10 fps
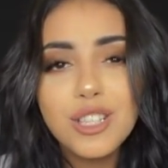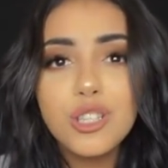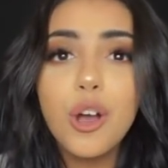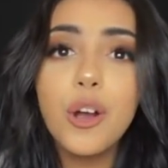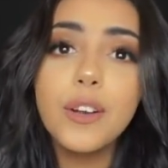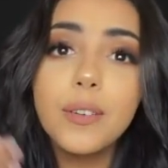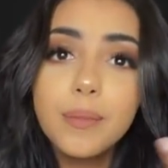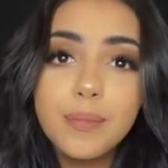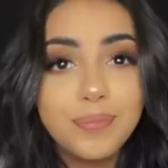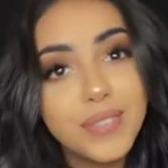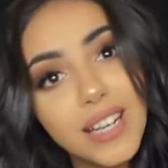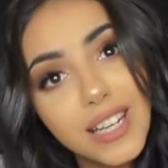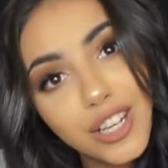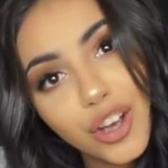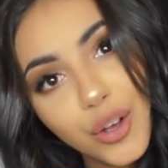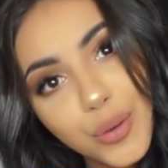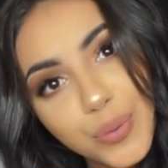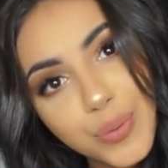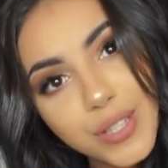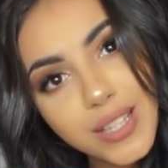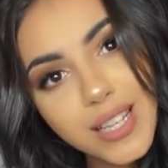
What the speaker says: So here goes.